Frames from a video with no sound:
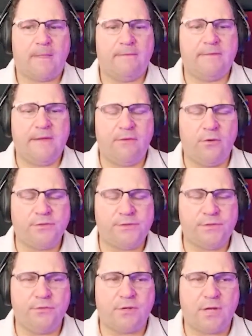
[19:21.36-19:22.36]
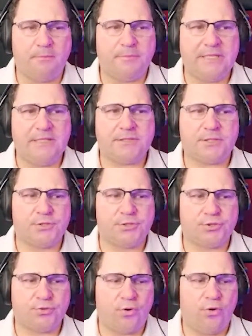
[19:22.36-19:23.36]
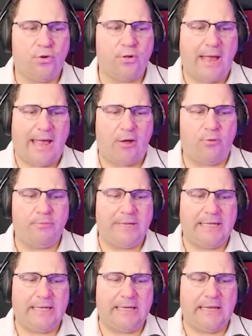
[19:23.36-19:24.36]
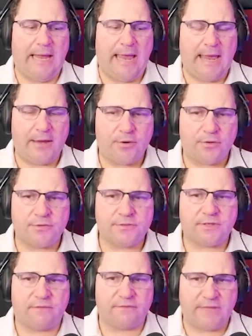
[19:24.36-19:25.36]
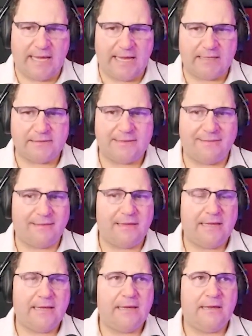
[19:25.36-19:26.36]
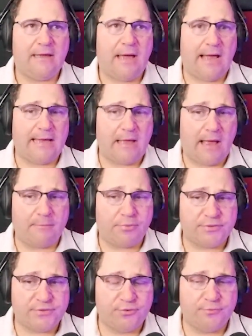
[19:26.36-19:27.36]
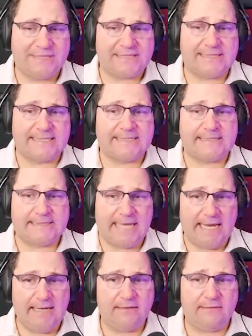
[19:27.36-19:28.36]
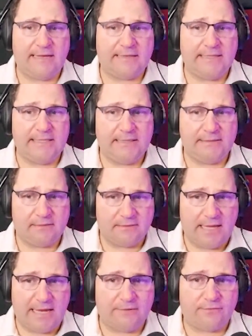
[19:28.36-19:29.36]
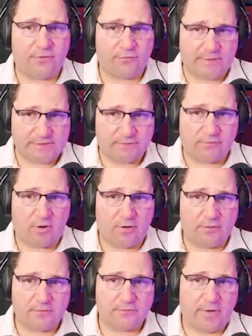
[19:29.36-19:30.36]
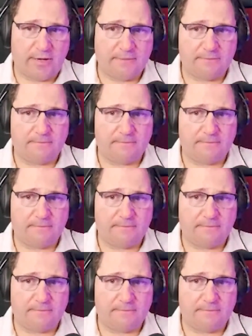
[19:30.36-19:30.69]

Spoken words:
Did those two companies control how many acres of land? I presume it's the state that needed the land for the reservoir, right?